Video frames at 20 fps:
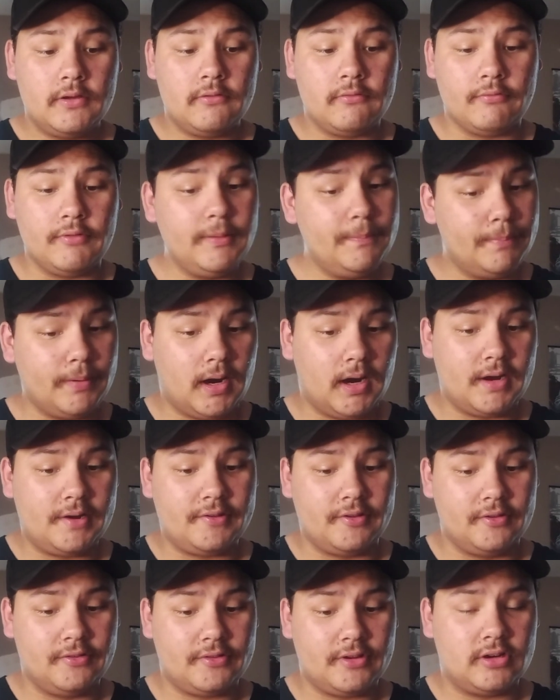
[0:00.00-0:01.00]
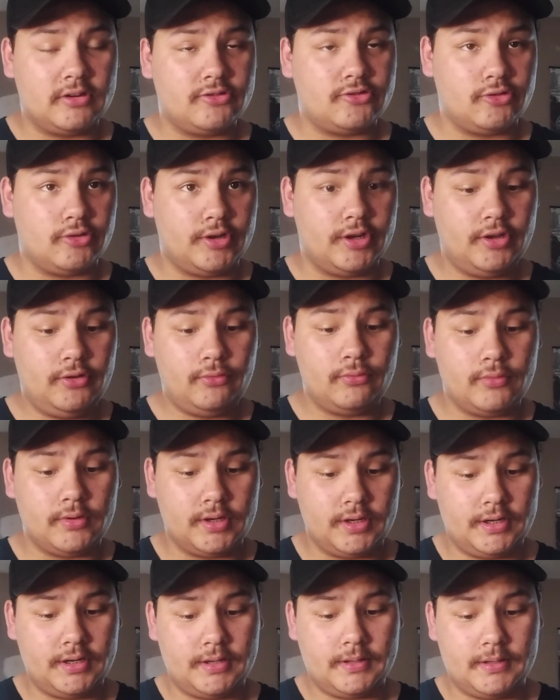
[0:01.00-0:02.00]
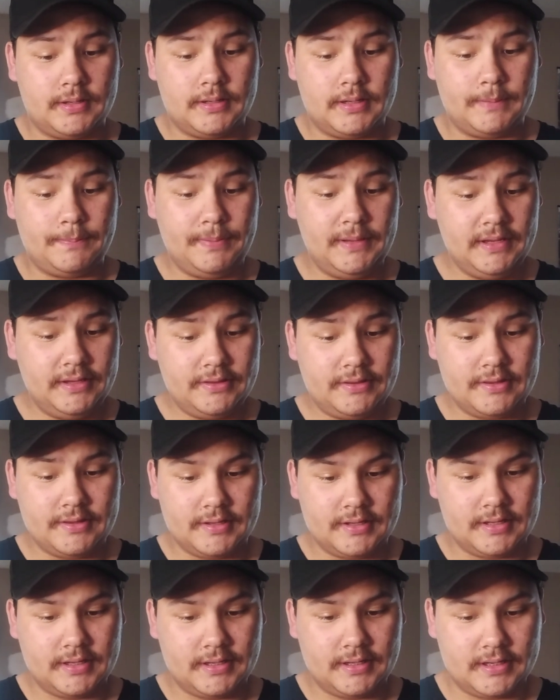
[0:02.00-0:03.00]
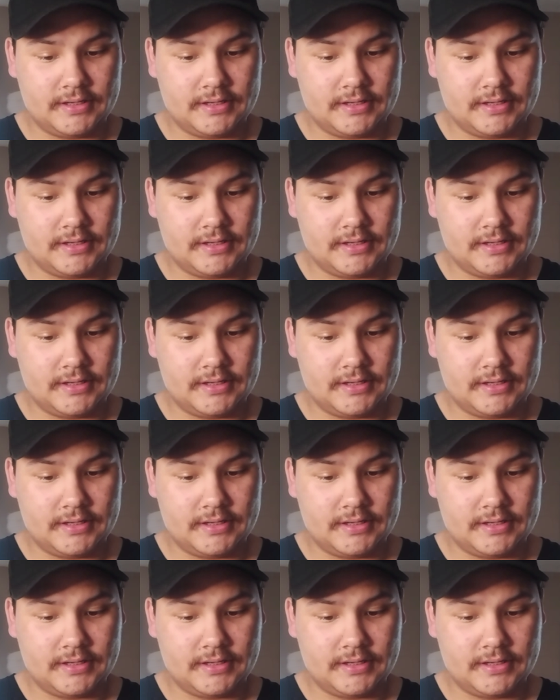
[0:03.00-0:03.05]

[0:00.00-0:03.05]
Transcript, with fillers: boxes. I'll show each one a pizza,